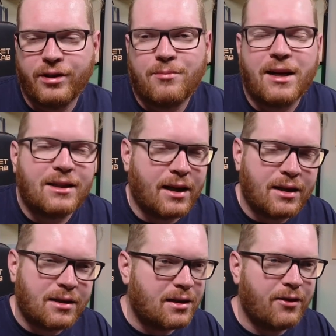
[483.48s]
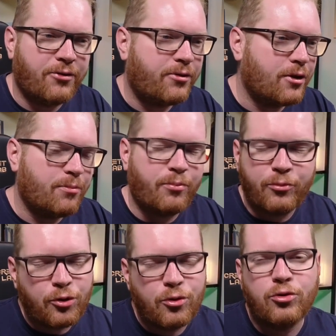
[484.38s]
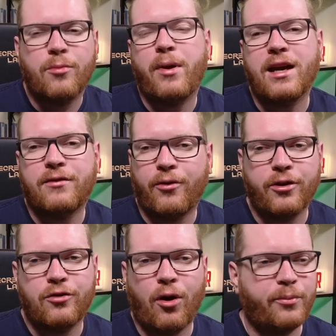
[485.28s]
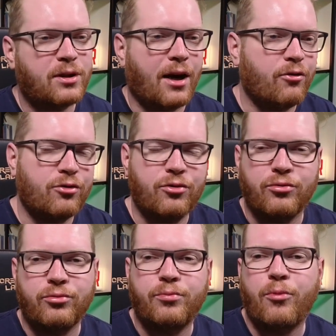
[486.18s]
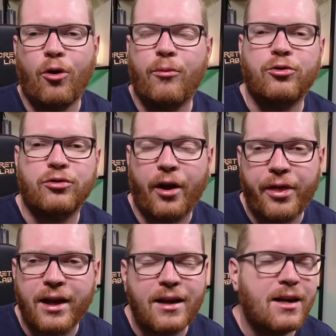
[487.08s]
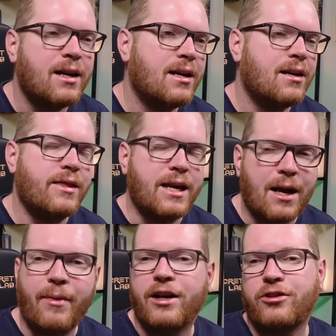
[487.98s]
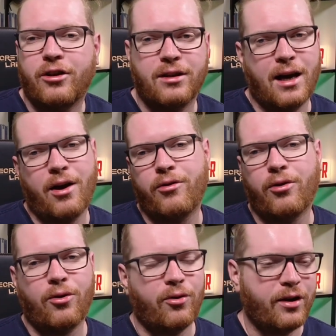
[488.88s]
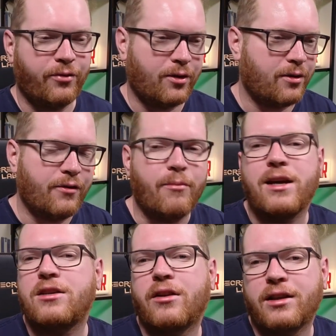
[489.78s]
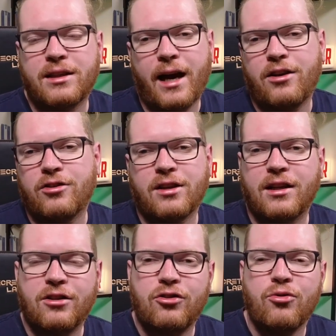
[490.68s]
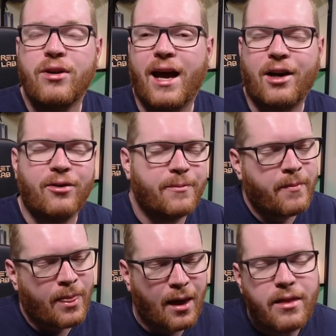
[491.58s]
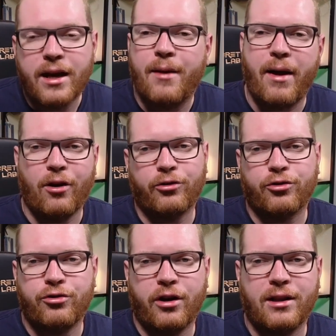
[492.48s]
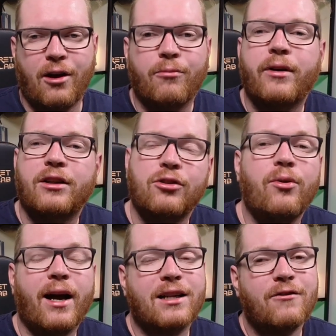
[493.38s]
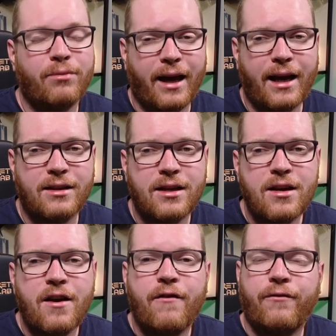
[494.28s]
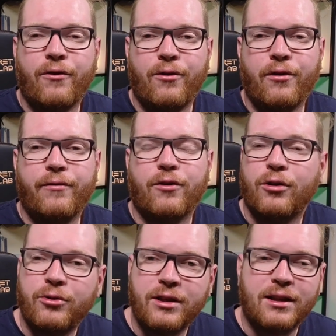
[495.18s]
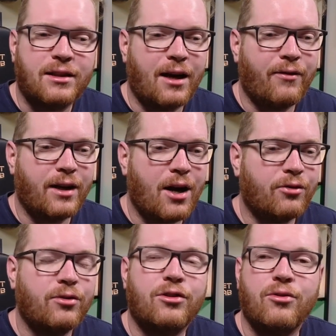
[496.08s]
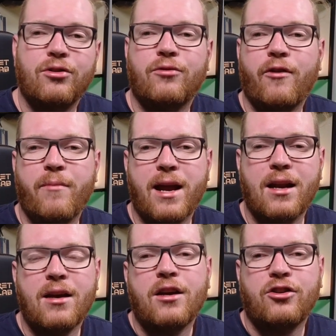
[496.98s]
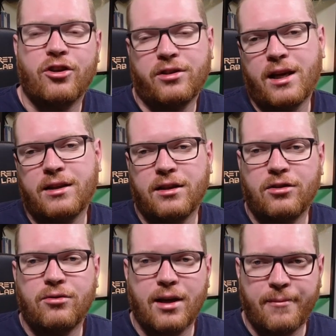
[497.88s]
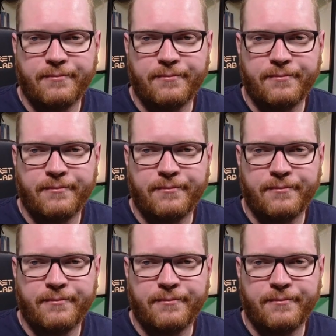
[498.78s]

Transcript: it makes sense. If the user base for it drops down to almost nothing, then I might shut it down. Or if the information on the site just gets too inaccurate, then I might also shut it down. But there's no active plans for closing the site right now, so it's going to remain just as it is today.